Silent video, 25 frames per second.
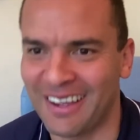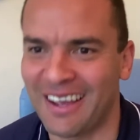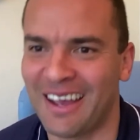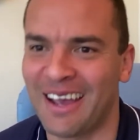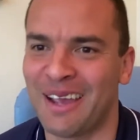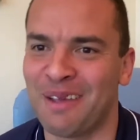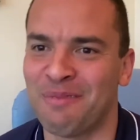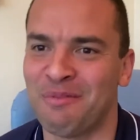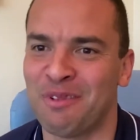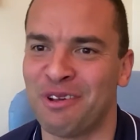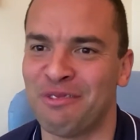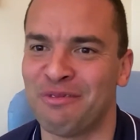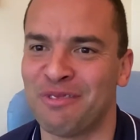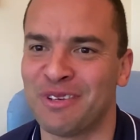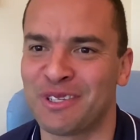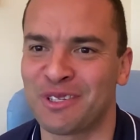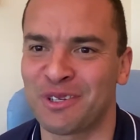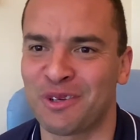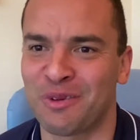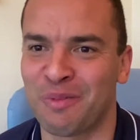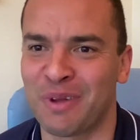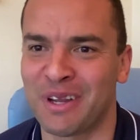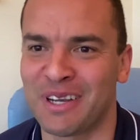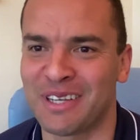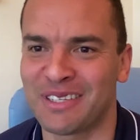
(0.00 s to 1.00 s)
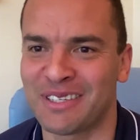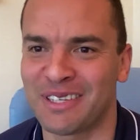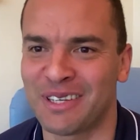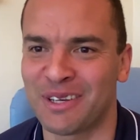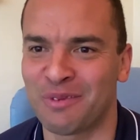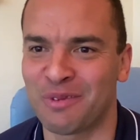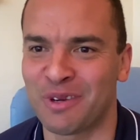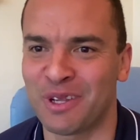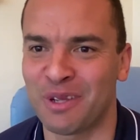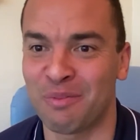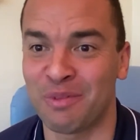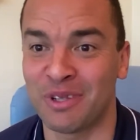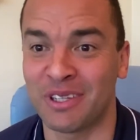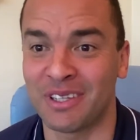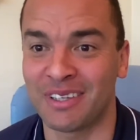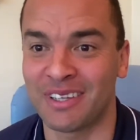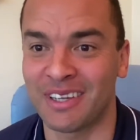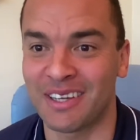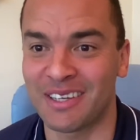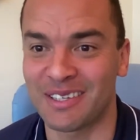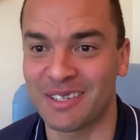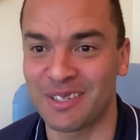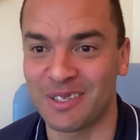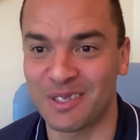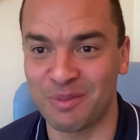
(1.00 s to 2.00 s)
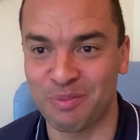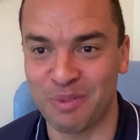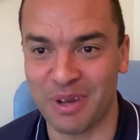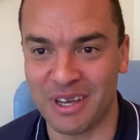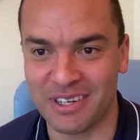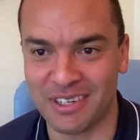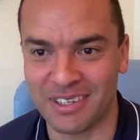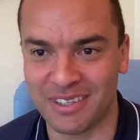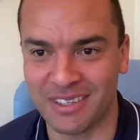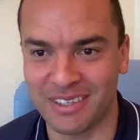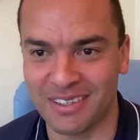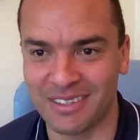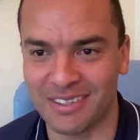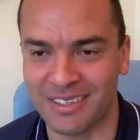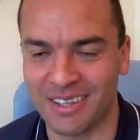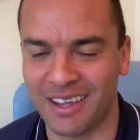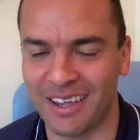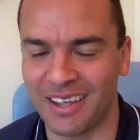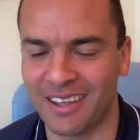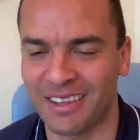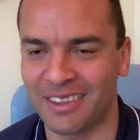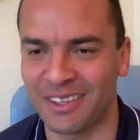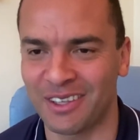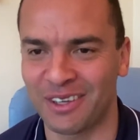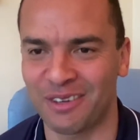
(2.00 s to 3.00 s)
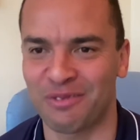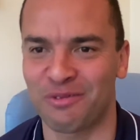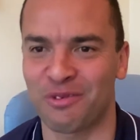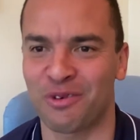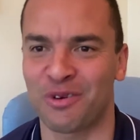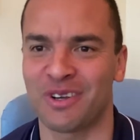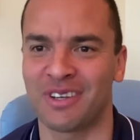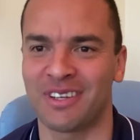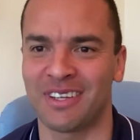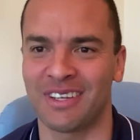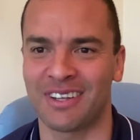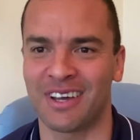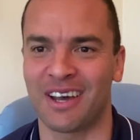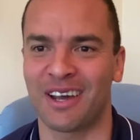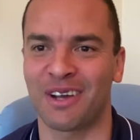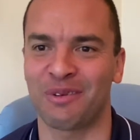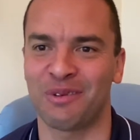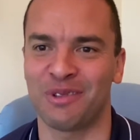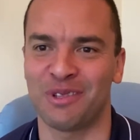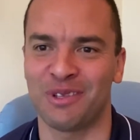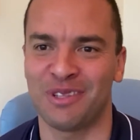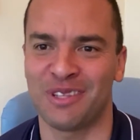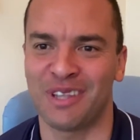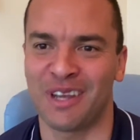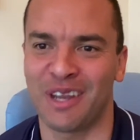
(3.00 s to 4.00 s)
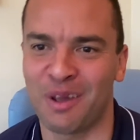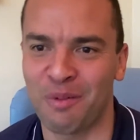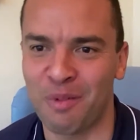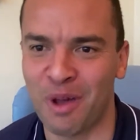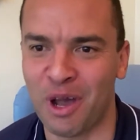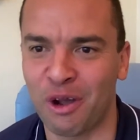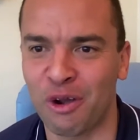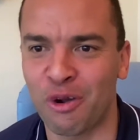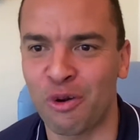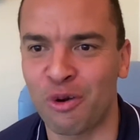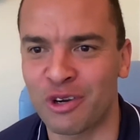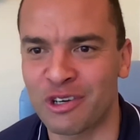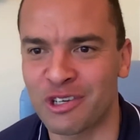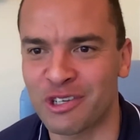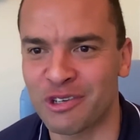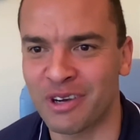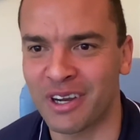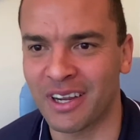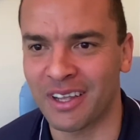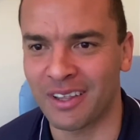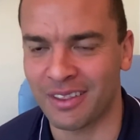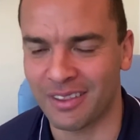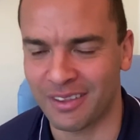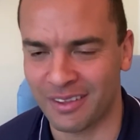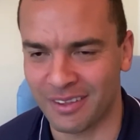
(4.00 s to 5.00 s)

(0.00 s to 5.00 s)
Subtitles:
I'm a physical medicine and rehabilitation specialist and look forward to talking with you today about core strength.